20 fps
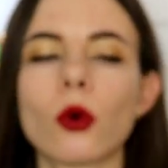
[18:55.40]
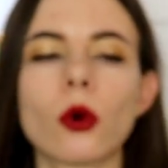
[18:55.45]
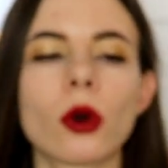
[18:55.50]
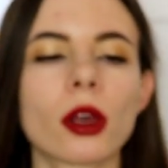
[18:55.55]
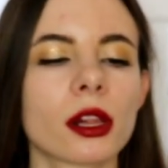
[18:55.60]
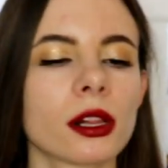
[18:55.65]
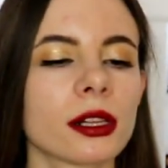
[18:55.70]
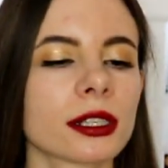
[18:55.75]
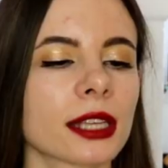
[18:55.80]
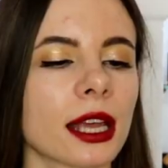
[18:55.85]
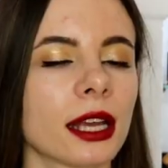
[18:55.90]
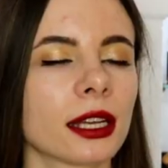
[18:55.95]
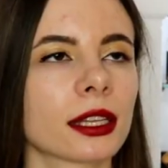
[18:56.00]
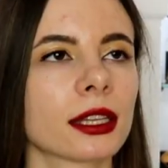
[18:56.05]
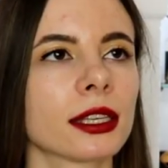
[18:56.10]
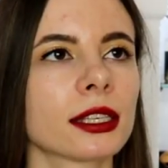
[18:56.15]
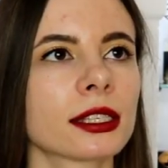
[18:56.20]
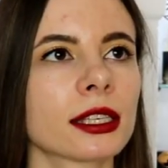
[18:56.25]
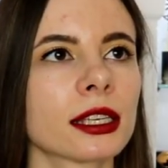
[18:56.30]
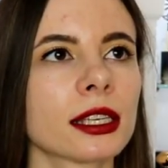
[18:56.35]
Oils, and
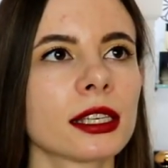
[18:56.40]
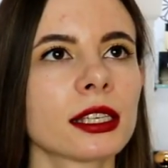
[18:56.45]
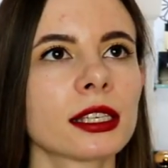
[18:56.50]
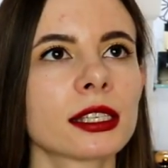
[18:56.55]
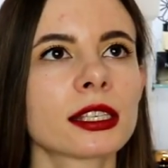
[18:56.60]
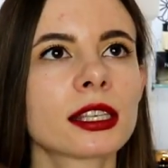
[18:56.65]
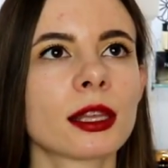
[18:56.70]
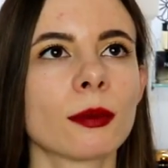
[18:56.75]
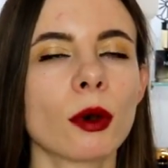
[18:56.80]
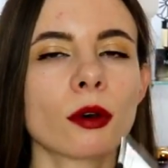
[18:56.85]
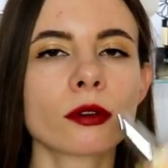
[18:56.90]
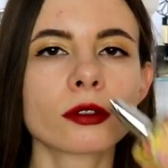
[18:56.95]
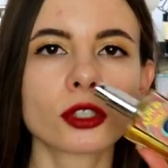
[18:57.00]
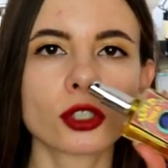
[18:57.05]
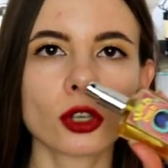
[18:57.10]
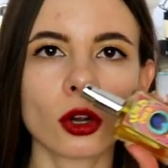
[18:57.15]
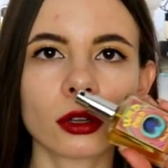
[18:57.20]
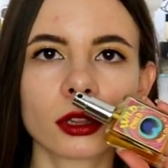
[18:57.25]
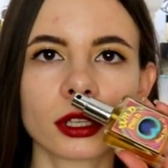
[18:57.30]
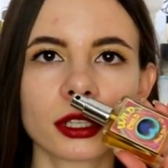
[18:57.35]
this is the most
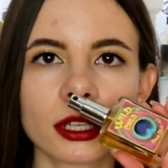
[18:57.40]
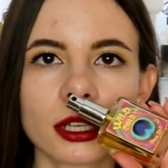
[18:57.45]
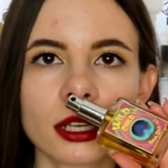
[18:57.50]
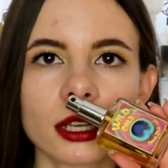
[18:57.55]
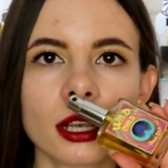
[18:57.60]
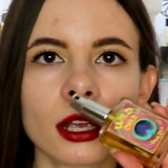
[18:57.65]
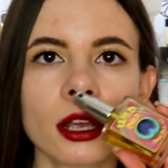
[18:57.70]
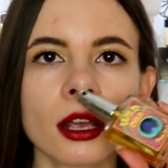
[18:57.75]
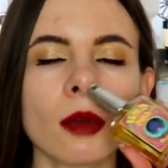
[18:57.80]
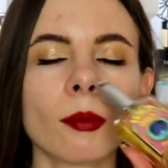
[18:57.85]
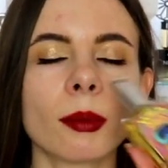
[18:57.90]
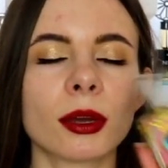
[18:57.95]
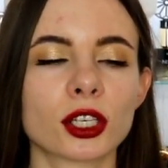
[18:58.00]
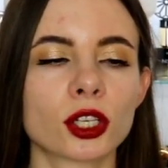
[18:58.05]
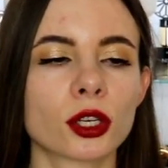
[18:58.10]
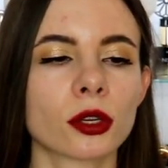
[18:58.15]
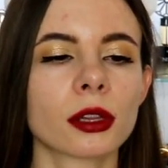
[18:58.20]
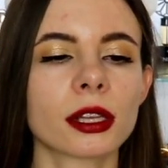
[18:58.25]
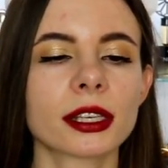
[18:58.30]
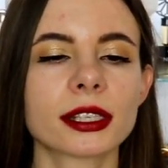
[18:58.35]
chocolatey
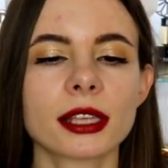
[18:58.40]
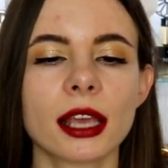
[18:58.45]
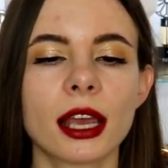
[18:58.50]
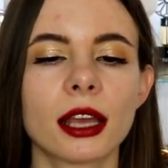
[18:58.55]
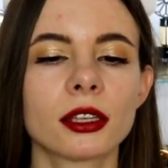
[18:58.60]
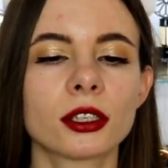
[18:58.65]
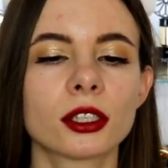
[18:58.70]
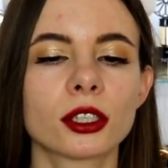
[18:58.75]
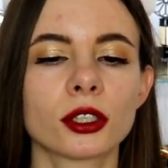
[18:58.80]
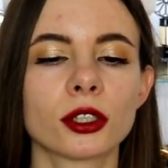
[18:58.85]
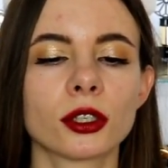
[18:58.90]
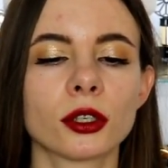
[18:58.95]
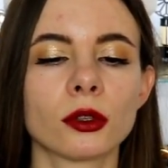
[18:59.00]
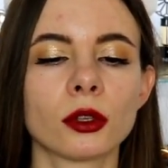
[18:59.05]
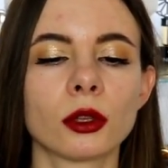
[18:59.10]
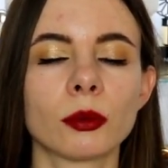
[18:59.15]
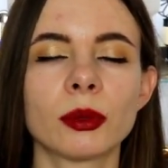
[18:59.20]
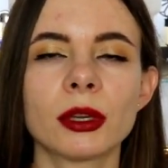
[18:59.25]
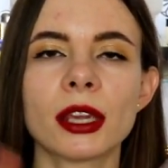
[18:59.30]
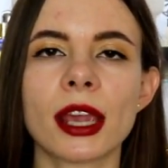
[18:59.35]
patchouli scent
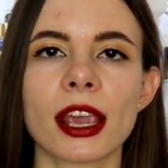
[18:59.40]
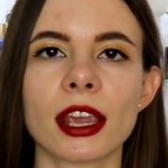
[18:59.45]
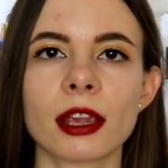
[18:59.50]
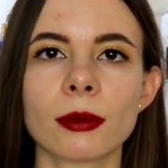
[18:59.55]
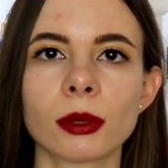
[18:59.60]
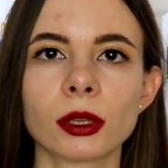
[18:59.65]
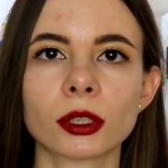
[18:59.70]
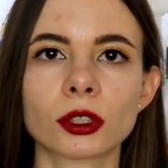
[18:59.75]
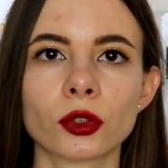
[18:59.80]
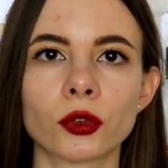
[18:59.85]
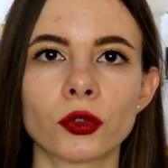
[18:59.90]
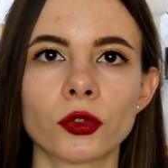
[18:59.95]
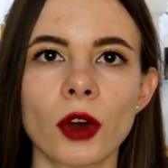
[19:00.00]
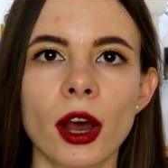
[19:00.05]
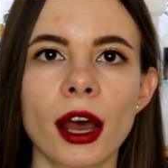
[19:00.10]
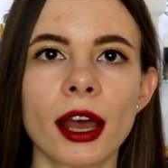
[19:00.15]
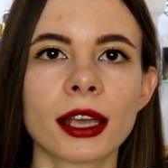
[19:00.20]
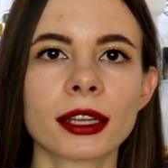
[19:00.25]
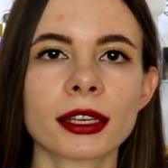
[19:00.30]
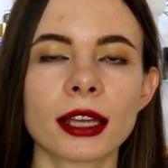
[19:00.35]
you'll be able to
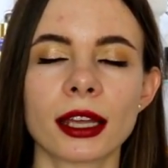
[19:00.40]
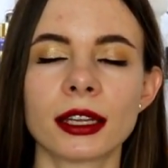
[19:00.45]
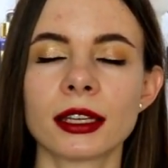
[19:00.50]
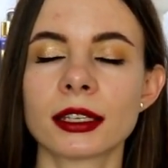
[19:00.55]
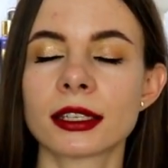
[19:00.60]
find, and